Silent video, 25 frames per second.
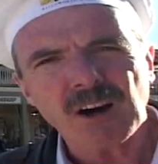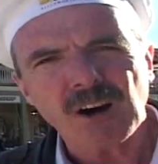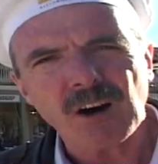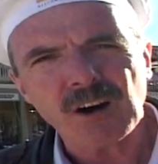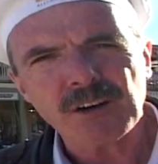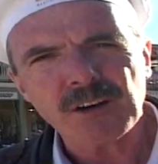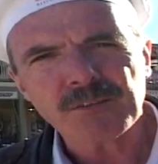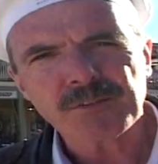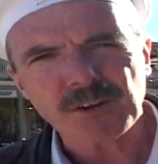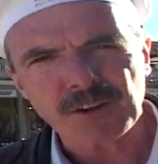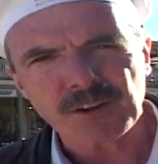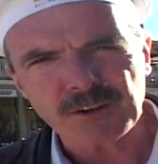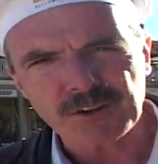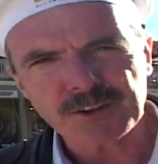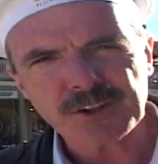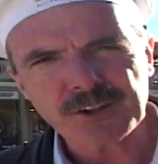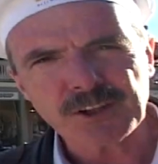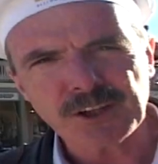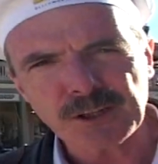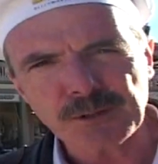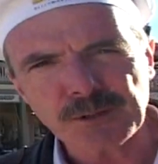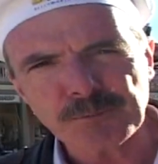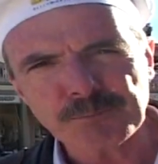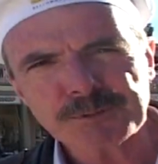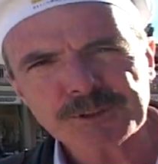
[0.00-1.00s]
I've learnt
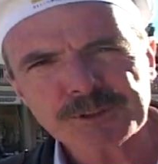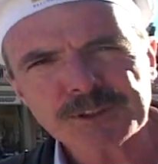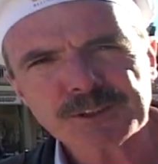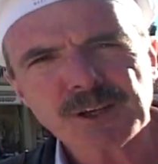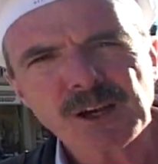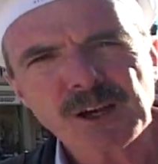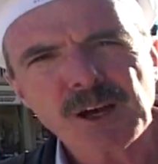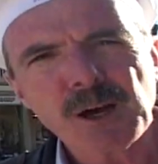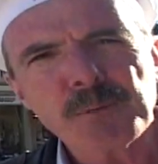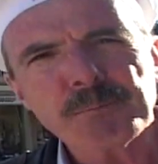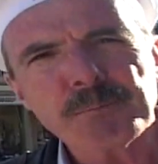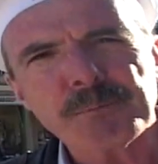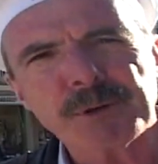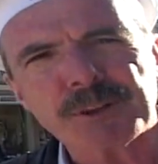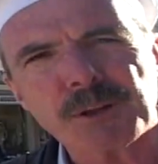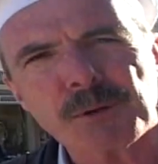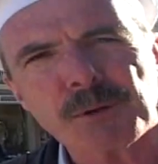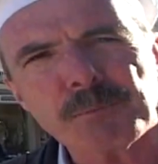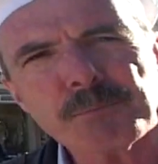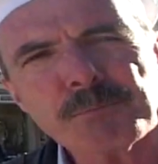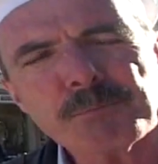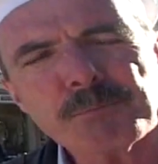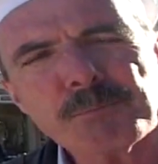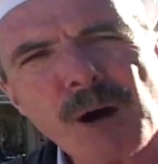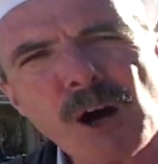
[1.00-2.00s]
heaps, but the
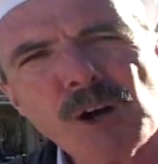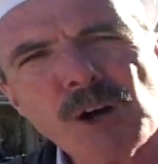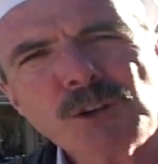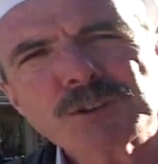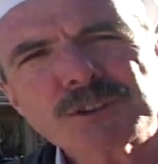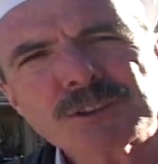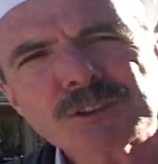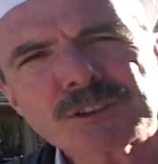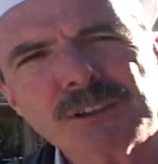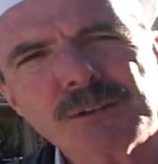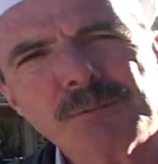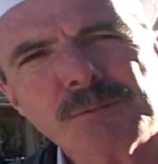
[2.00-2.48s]
most